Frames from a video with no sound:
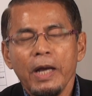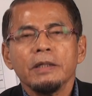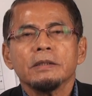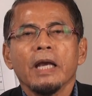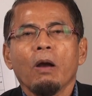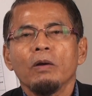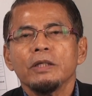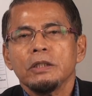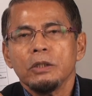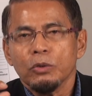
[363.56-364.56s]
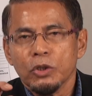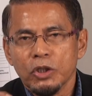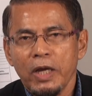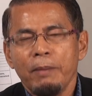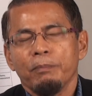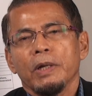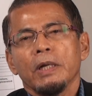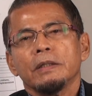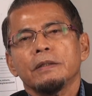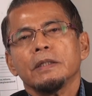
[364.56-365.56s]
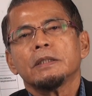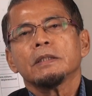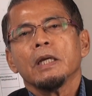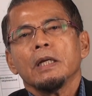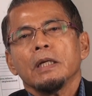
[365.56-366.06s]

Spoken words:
in psychology, you shape this